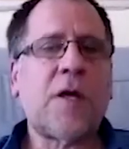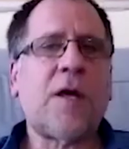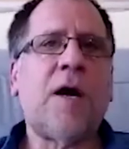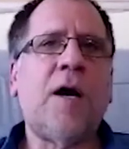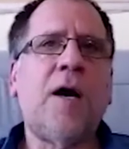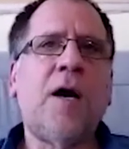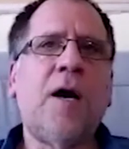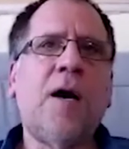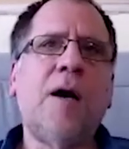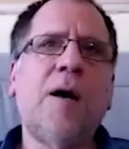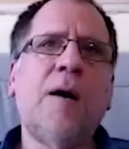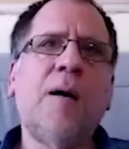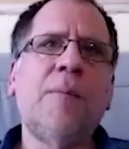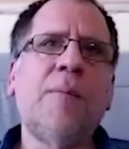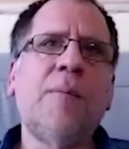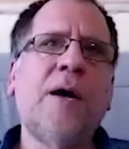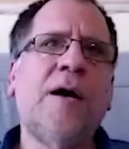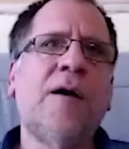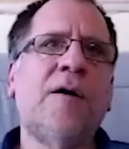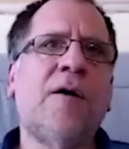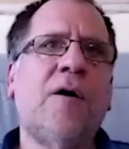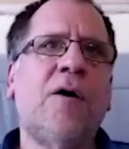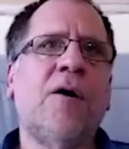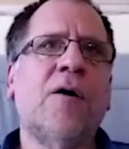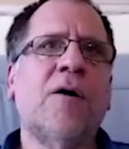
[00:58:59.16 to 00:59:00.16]
um,
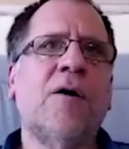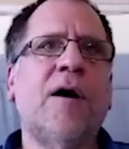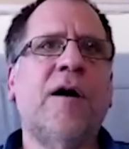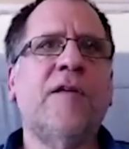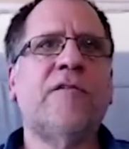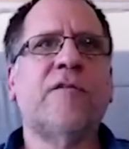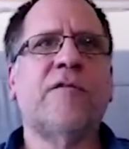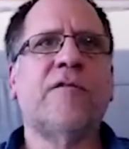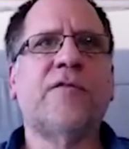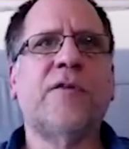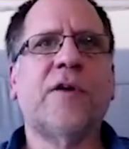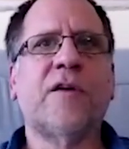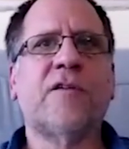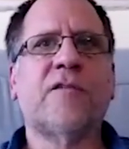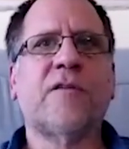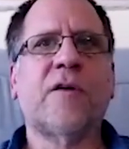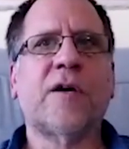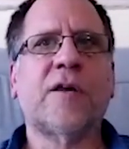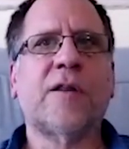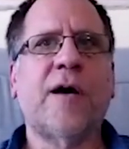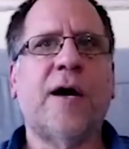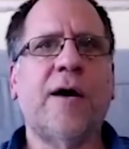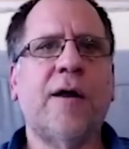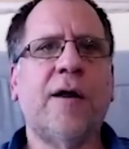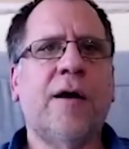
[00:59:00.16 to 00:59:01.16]
and all kinds of things
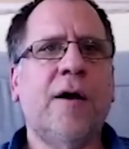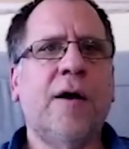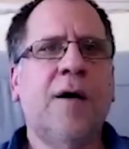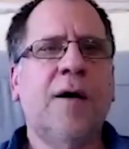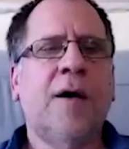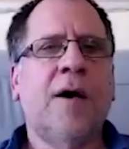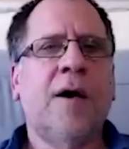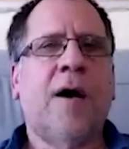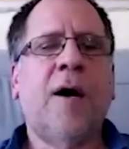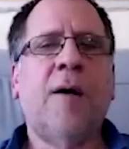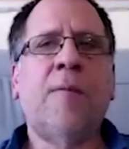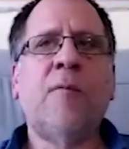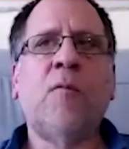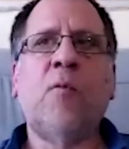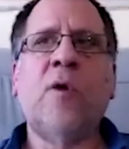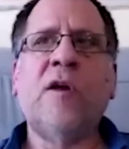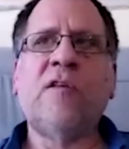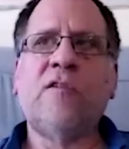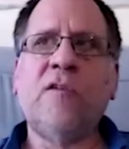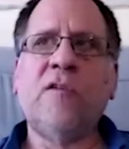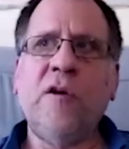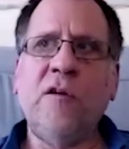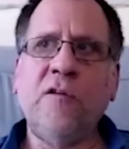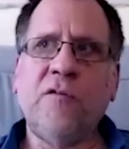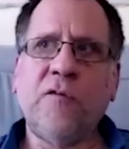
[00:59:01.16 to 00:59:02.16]
like that. Um,
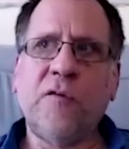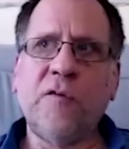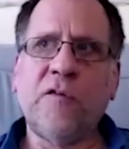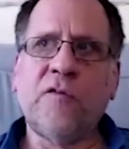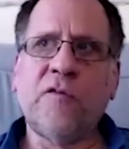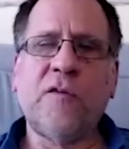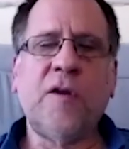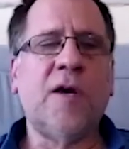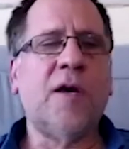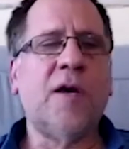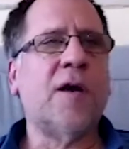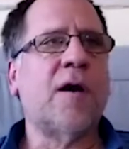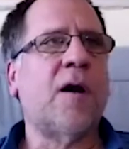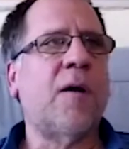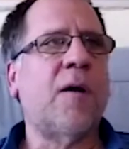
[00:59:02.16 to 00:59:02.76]
what's interesting